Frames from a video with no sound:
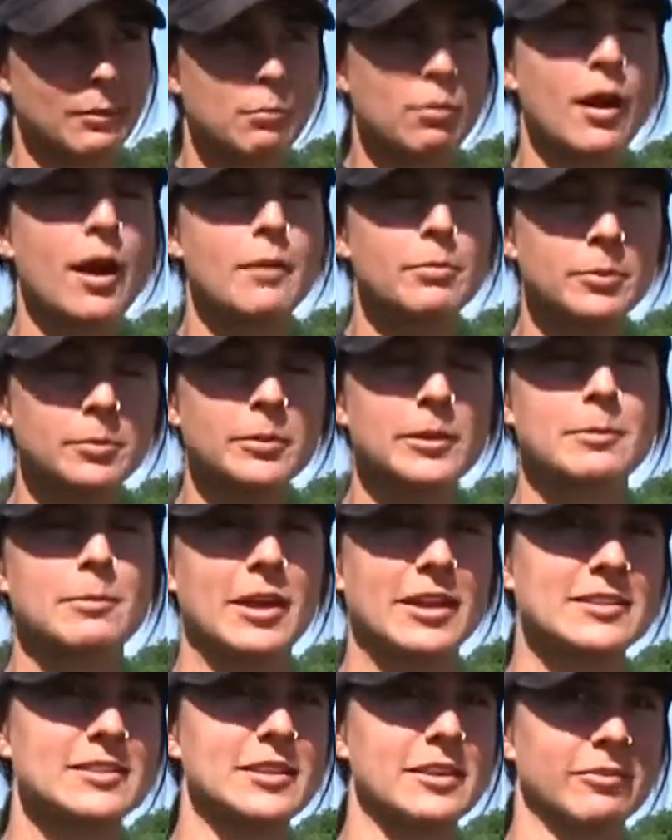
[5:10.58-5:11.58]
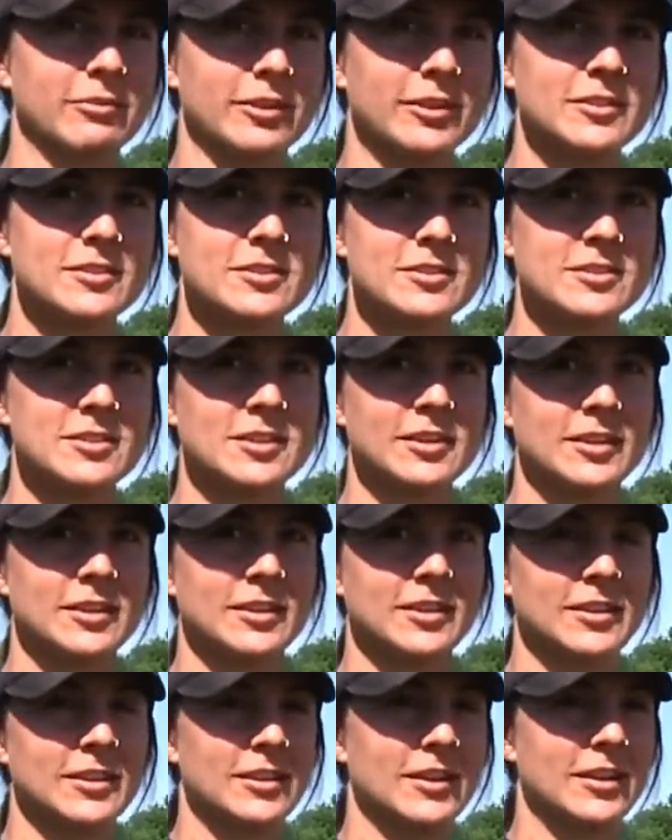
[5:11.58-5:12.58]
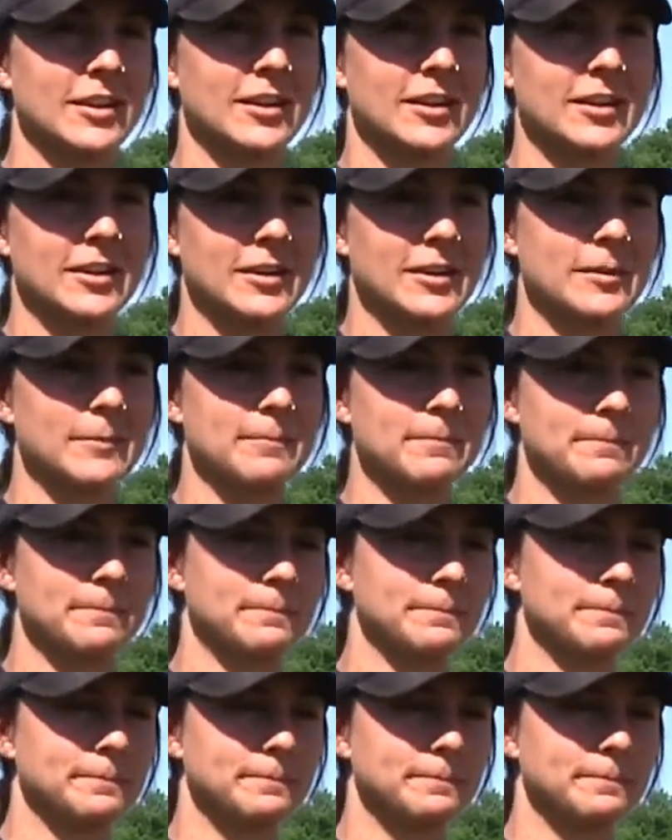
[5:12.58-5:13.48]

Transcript: probably makes a difference. So